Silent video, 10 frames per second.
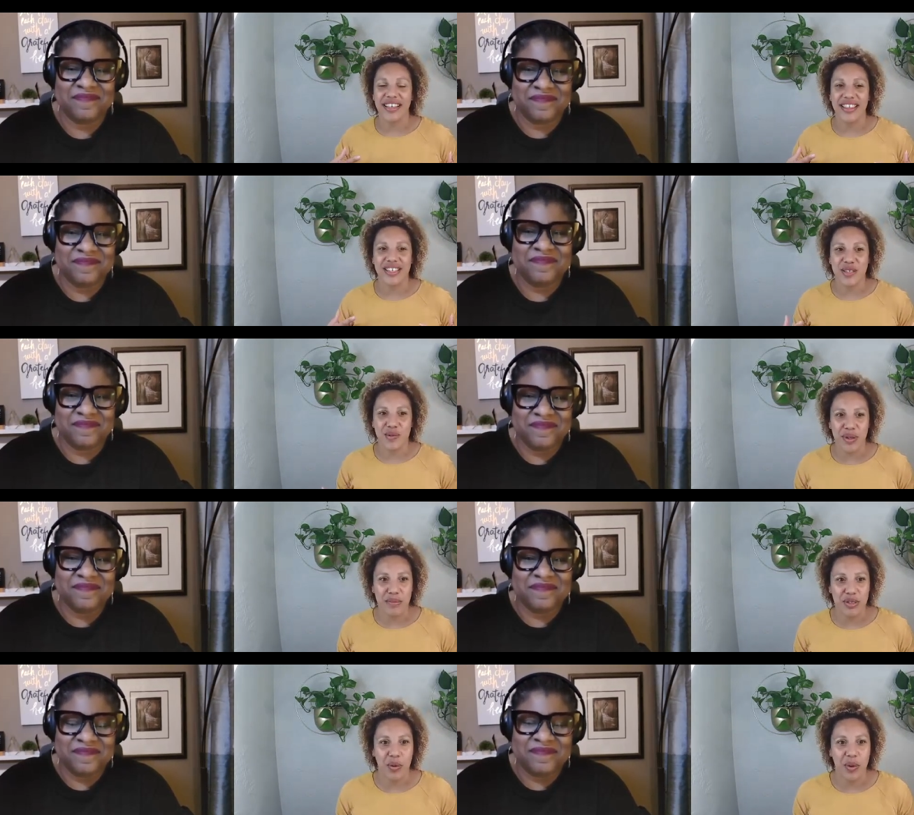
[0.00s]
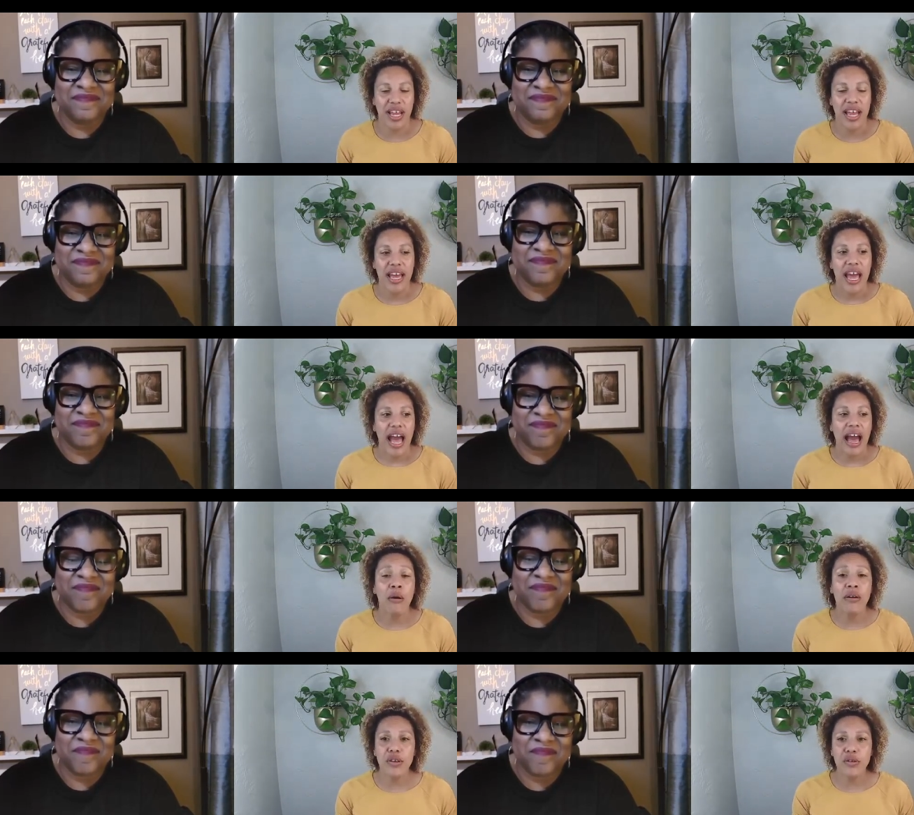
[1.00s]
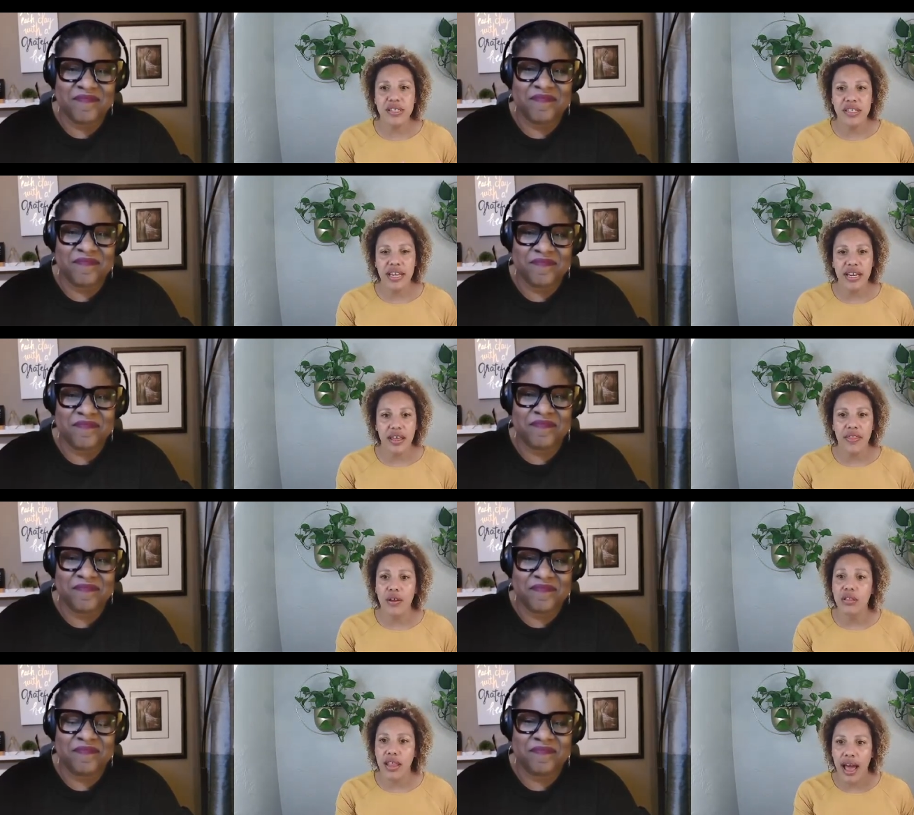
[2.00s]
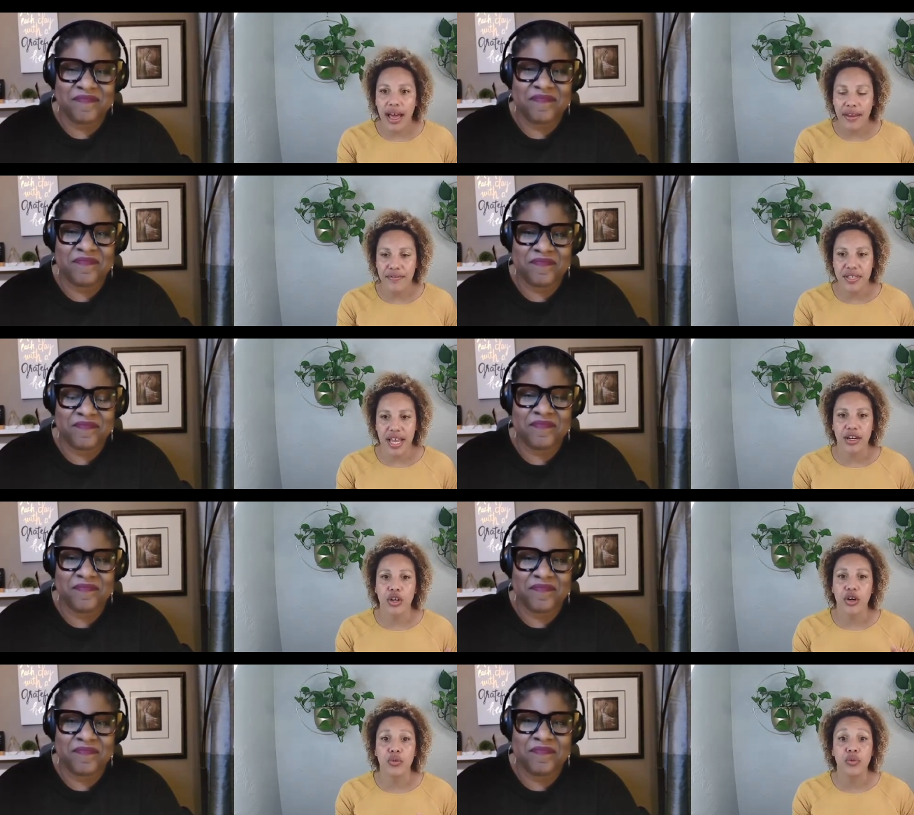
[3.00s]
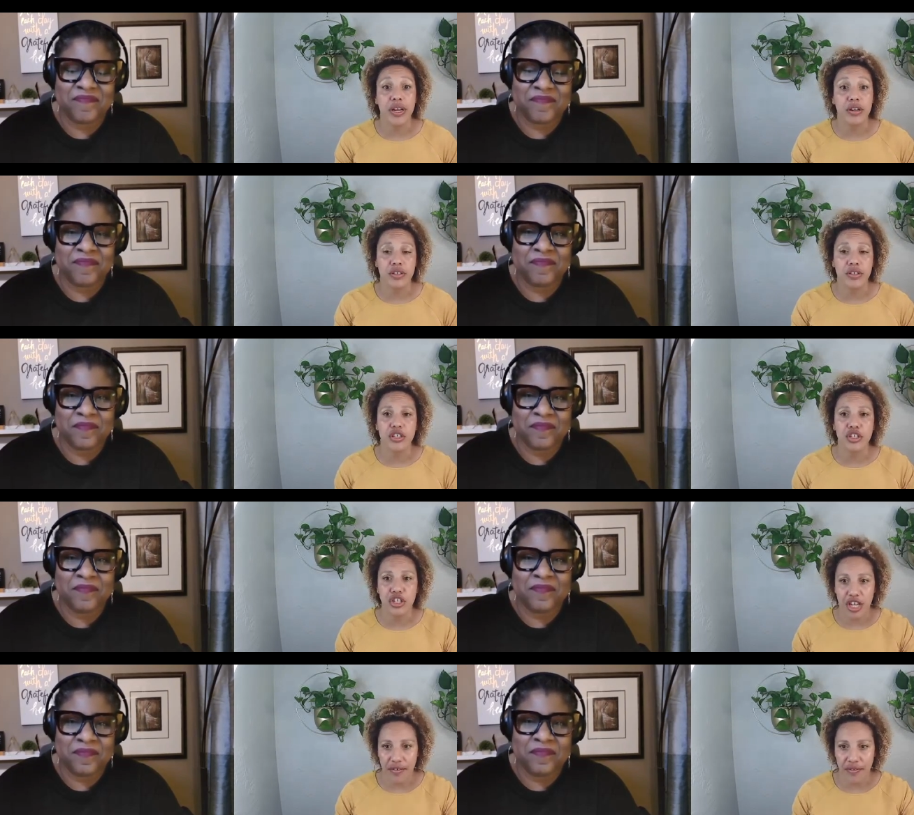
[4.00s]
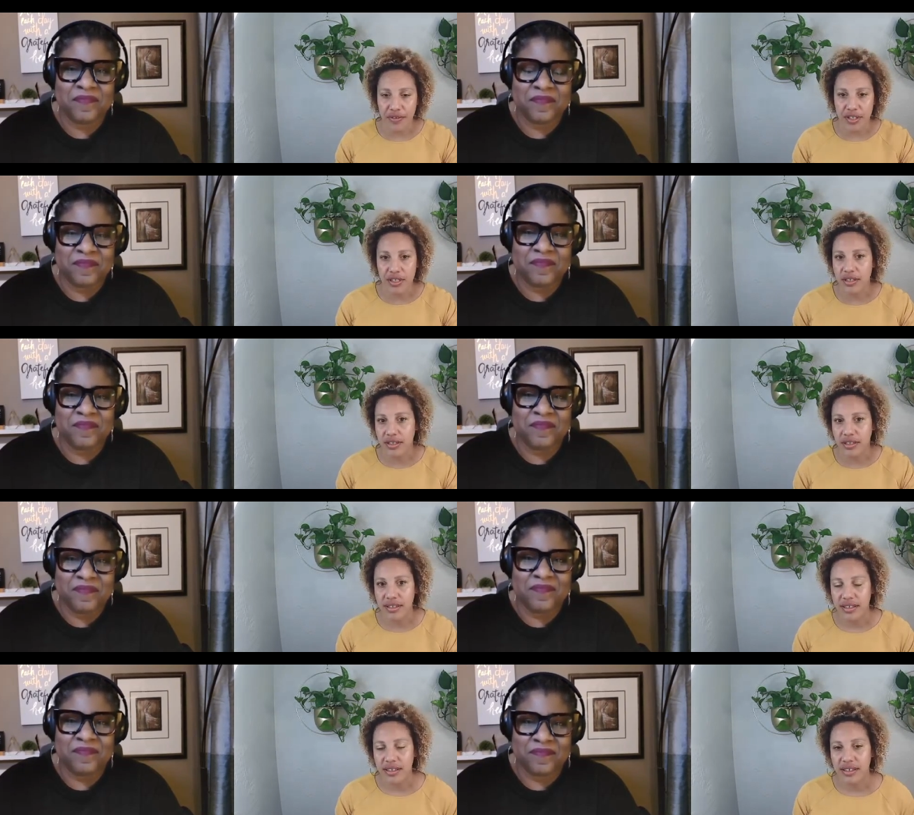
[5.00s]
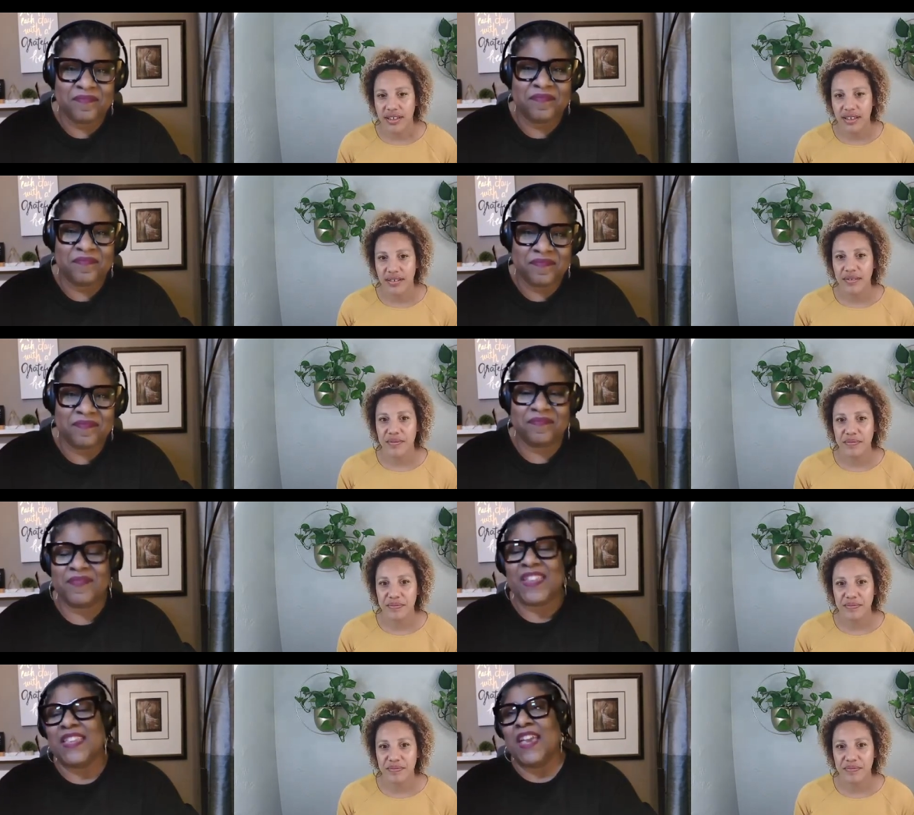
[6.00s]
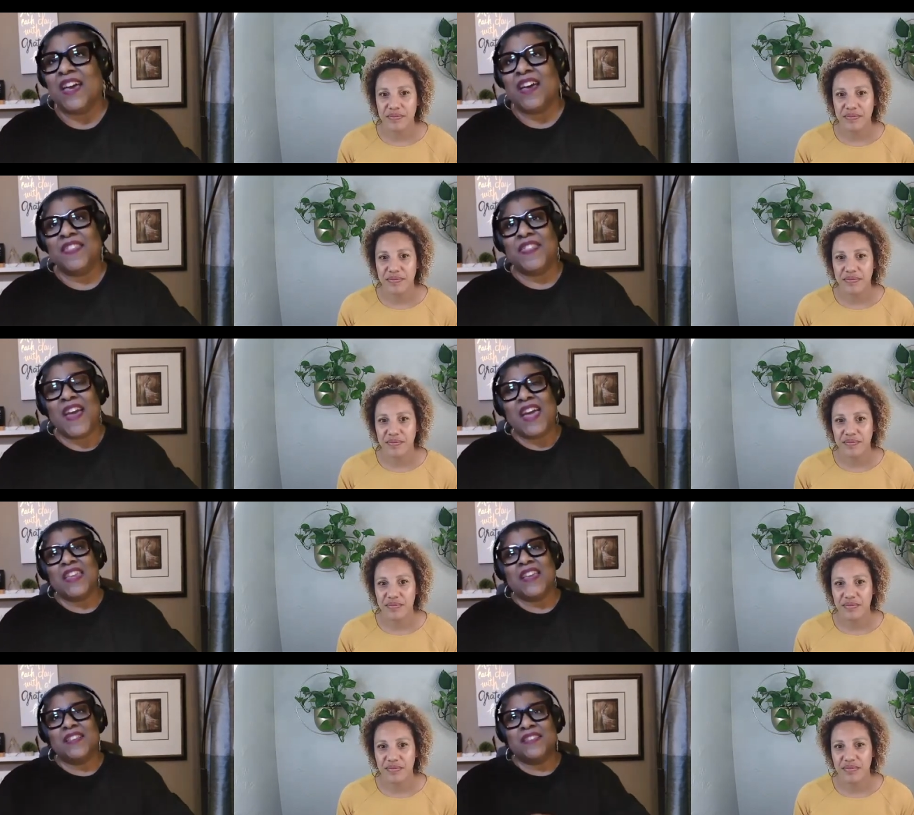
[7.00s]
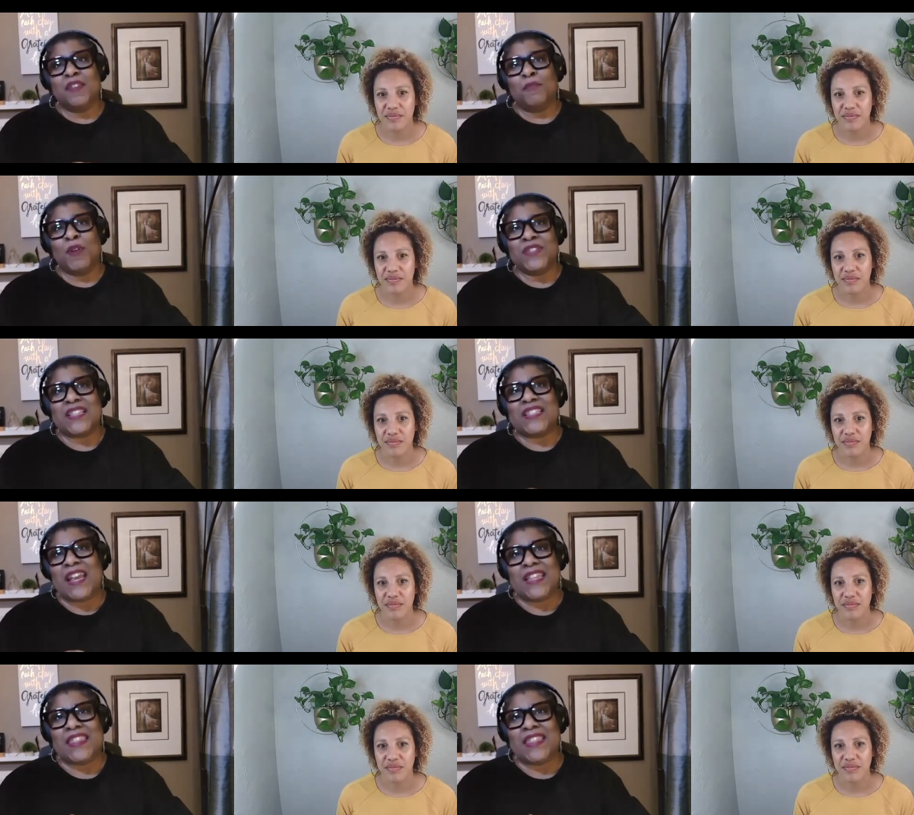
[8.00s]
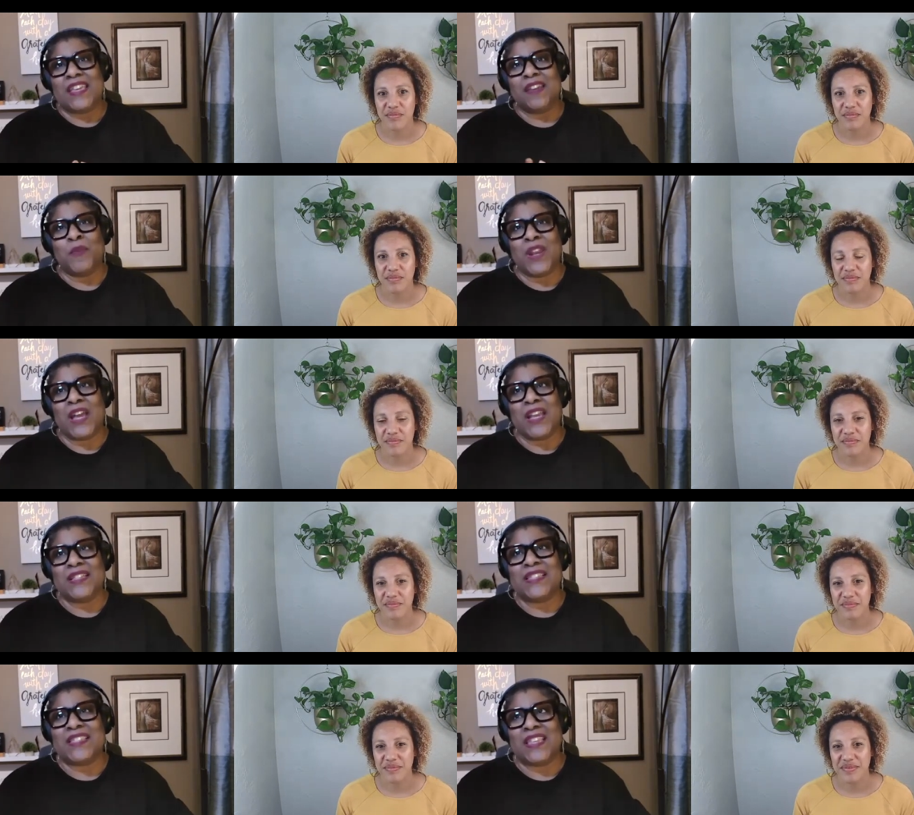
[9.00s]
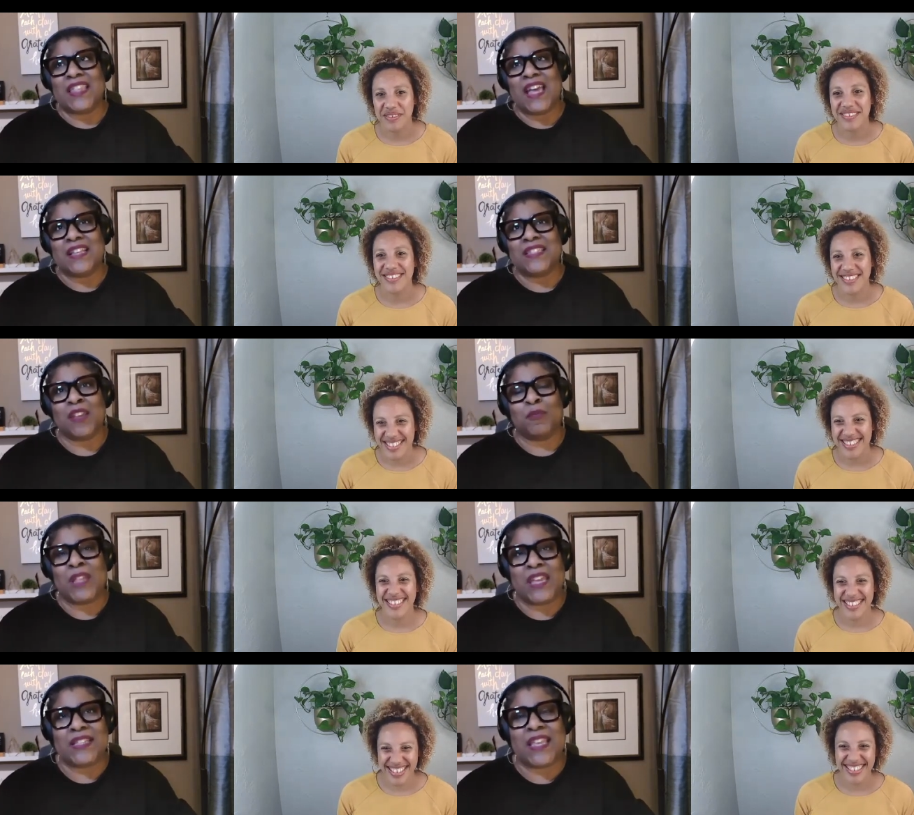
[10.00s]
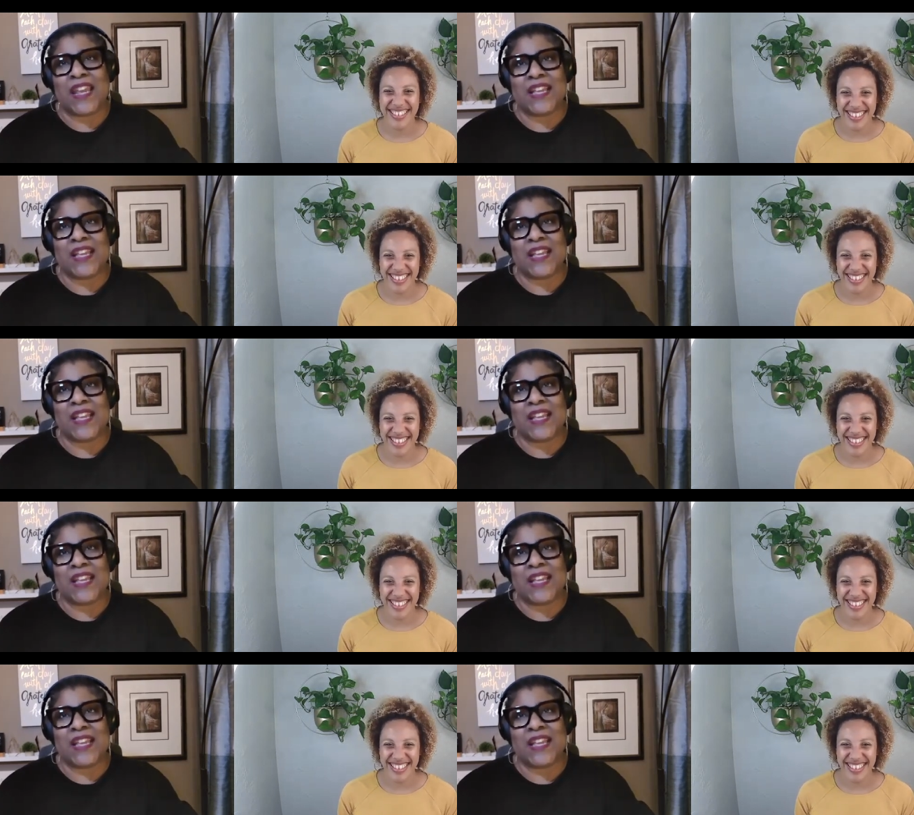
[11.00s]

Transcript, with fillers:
Speaker 1: and this is what I'm doing. How have you seen their lives and careers shift?
Speaker 2: Mm-hmm. Yeah, that is the most exciting thing when I see that take place. And I